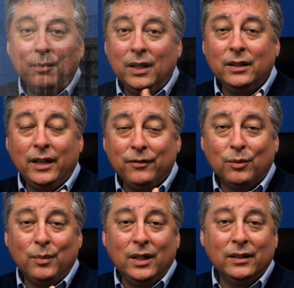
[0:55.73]
month
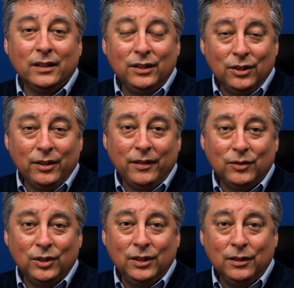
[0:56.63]
after month and year
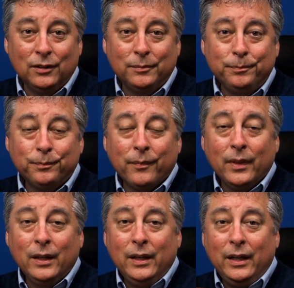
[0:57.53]
after year.
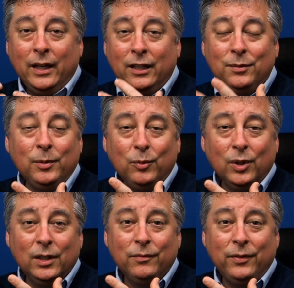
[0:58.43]
And it's been
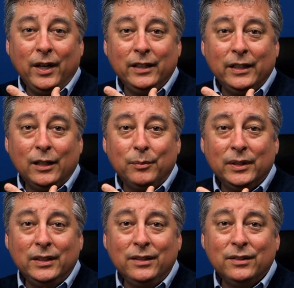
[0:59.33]
working fine now,
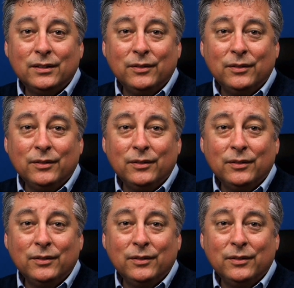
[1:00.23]
but this